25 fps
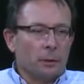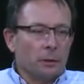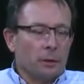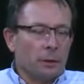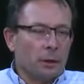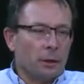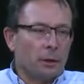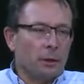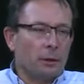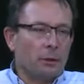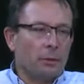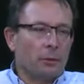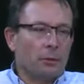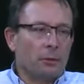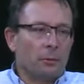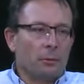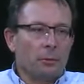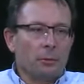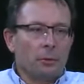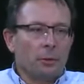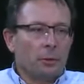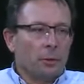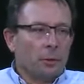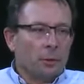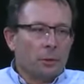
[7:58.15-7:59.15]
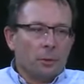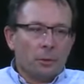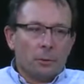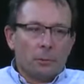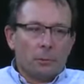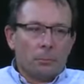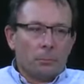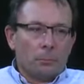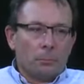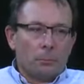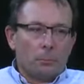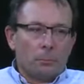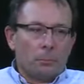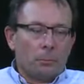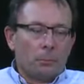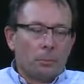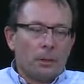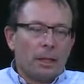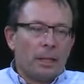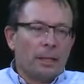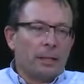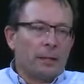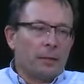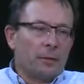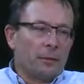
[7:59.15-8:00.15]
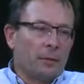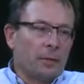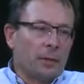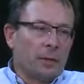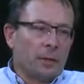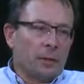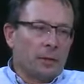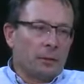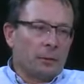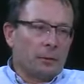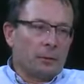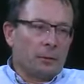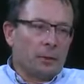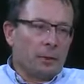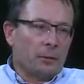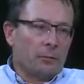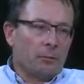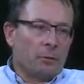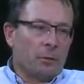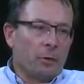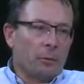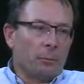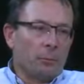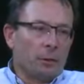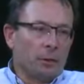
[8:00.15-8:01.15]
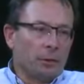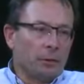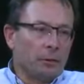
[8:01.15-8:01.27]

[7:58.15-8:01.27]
in planning their farming?